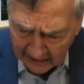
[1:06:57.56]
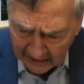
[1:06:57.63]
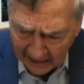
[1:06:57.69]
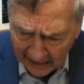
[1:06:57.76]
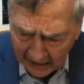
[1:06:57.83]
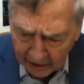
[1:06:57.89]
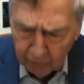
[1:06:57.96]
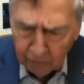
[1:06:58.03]

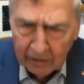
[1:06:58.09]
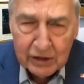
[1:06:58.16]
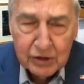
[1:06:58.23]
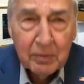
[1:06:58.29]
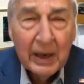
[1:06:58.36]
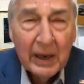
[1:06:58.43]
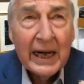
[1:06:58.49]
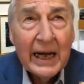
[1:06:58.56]
Anchorage
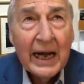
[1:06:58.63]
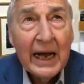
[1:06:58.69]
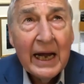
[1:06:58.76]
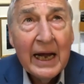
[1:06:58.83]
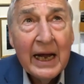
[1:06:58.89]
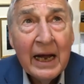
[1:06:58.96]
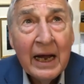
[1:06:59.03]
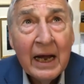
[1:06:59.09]

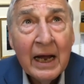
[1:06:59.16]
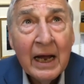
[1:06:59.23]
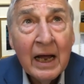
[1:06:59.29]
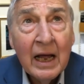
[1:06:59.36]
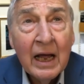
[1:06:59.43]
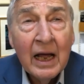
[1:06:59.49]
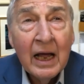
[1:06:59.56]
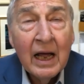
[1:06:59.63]
meeting,
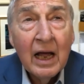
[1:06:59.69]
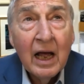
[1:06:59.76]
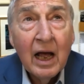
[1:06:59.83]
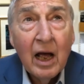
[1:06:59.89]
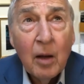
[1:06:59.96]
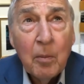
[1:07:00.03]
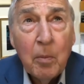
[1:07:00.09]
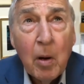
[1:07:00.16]

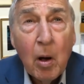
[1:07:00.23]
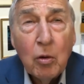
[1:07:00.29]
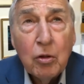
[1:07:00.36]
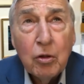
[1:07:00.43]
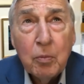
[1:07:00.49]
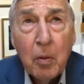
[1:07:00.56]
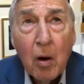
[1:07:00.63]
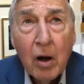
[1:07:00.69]

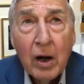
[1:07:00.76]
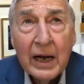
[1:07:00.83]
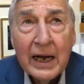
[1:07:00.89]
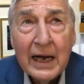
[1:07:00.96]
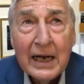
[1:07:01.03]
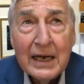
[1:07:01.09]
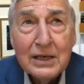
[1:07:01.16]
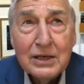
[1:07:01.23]
both
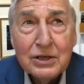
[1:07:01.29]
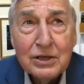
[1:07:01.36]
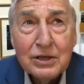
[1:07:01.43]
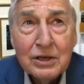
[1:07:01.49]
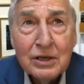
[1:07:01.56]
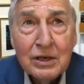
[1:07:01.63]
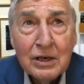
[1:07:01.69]
parties